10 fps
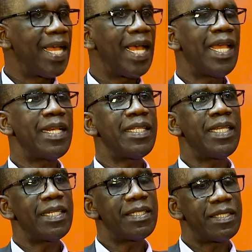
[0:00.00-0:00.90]
And
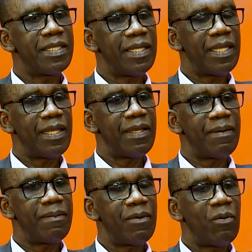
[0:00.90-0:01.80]
yet,
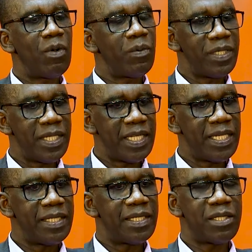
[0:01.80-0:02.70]
what we
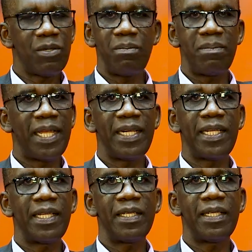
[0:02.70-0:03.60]
need so
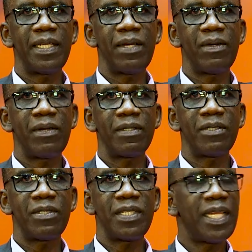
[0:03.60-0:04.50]
badly in our
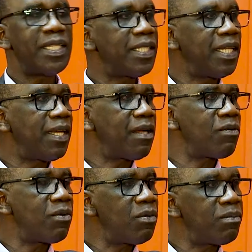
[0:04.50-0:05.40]
society are
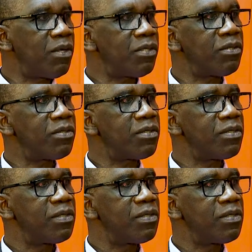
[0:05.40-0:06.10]
role models